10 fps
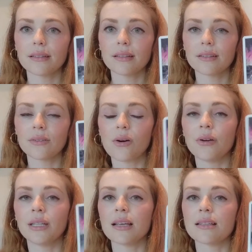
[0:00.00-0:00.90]
Not
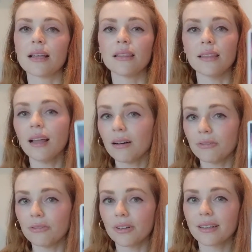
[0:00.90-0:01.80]
only is it
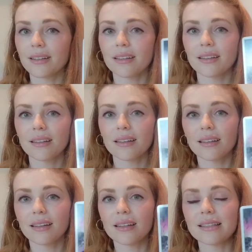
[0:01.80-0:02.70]
love,
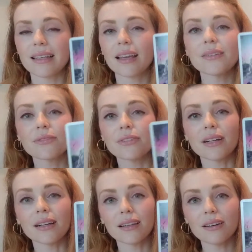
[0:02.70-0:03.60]
it's
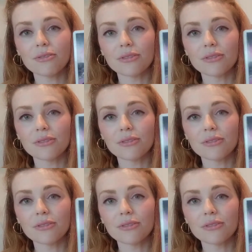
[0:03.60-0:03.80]
infinite love.